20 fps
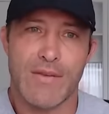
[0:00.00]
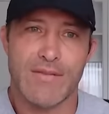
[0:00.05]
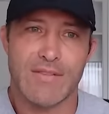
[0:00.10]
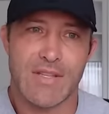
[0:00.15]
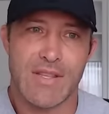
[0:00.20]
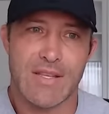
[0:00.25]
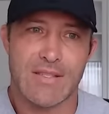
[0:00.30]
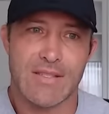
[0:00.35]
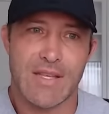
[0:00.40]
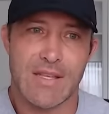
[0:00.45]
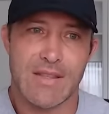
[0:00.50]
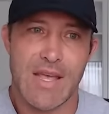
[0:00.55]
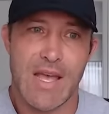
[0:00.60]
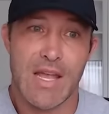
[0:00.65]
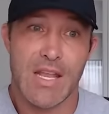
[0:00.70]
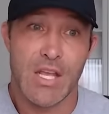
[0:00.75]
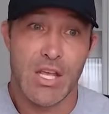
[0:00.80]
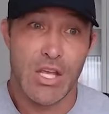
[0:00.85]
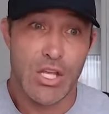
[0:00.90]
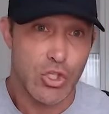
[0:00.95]
cravings and things like
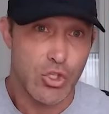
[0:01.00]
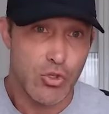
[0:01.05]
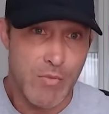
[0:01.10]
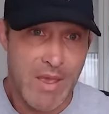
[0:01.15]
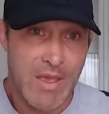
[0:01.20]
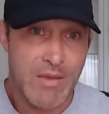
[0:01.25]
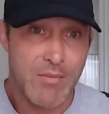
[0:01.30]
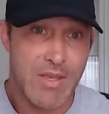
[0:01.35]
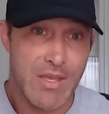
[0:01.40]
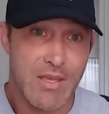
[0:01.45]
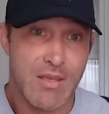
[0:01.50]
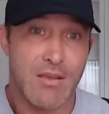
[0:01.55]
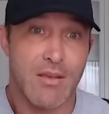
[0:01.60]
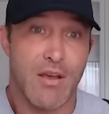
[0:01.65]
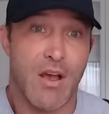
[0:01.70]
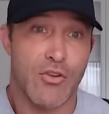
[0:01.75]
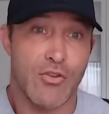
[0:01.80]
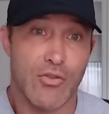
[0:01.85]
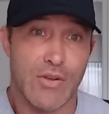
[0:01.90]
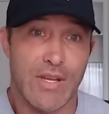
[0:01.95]
that, you may
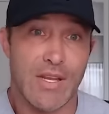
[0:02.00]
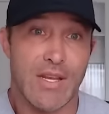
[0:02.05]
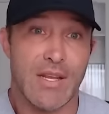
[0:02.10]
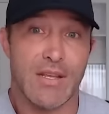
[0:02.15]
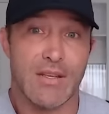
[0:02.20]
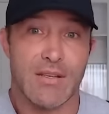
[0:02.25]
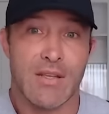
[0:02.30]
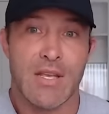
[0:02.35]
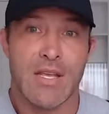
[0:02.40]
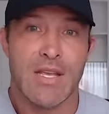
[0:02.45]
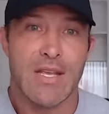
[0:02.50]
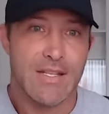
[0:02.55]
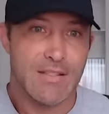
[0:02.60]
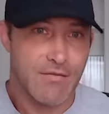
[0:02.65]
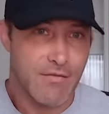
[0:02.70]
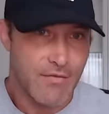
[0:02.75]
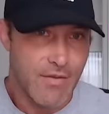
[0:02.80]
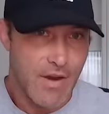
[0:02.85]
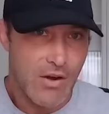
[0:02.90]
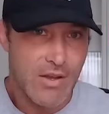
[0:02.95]
be under eating.
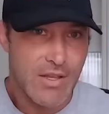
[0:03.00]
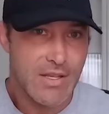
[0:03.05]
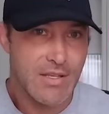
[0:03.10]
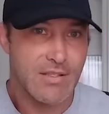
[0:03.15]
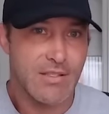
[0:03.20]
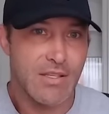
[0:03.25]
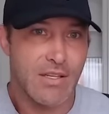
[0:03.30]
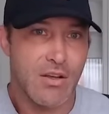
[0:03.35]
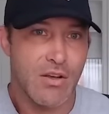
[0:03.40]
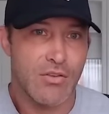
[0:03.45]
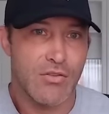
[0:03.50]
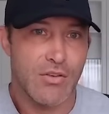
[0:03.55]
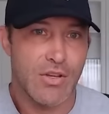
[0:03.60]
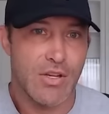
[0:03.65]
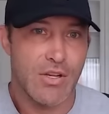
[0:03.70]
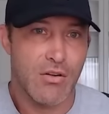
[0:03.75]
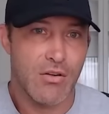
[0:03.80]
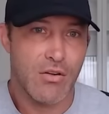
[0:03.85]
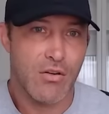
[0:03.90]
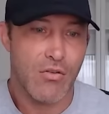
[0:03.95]
It's very easy to under
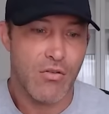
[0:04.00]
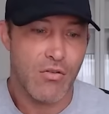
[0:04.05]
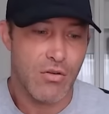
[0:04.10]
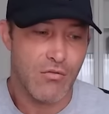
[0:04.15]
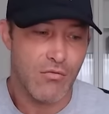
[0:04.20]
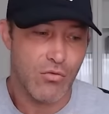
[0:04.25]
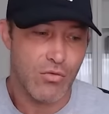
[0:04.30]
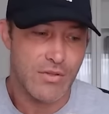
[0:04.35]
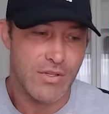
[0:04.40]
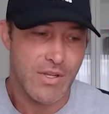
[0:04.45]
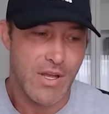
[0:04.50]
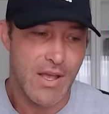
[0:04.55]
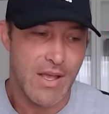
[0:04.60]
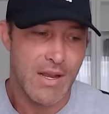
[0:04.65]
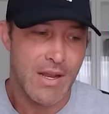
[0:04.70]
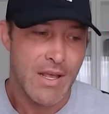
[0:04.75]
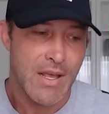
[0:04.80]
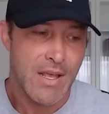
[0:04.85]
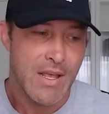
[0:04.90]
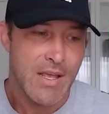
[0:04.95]
eat on a carnivore
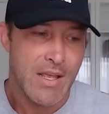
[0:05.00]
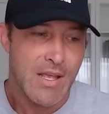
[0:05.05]
diet.